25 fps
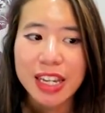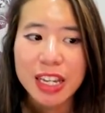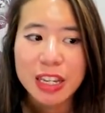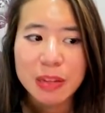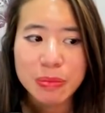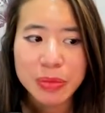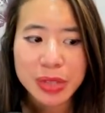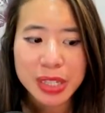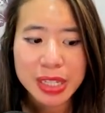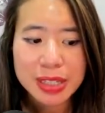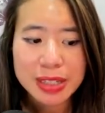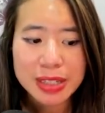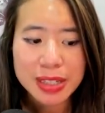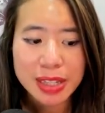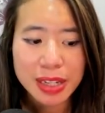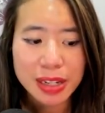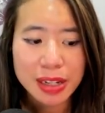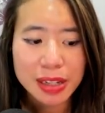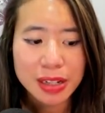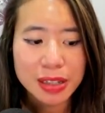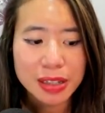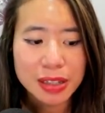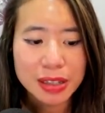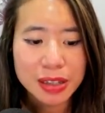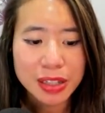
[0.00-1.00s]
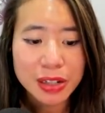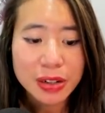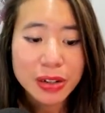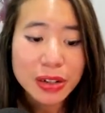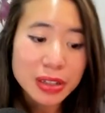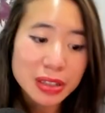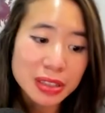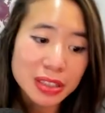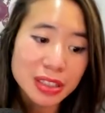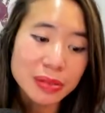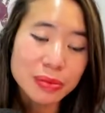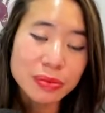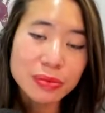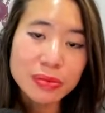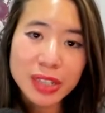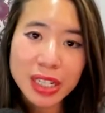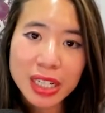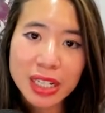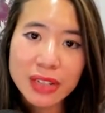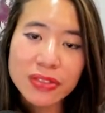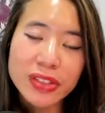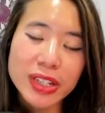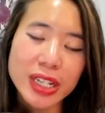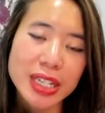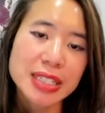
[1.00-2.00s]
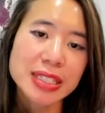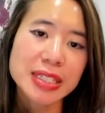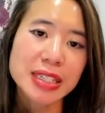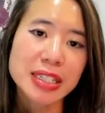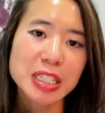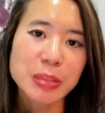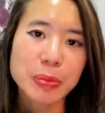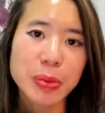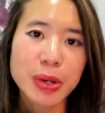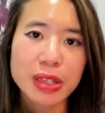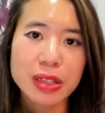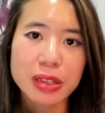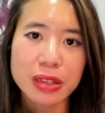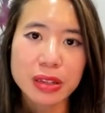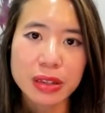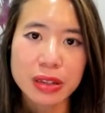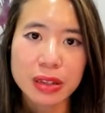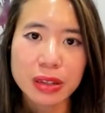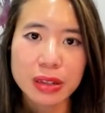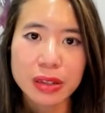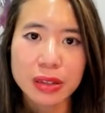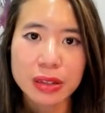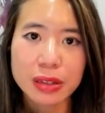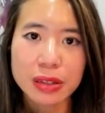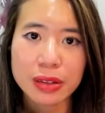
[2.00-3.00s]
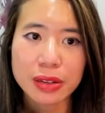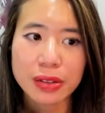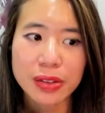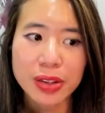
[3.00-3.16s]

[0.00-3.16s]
means that there are some kind of nice things about the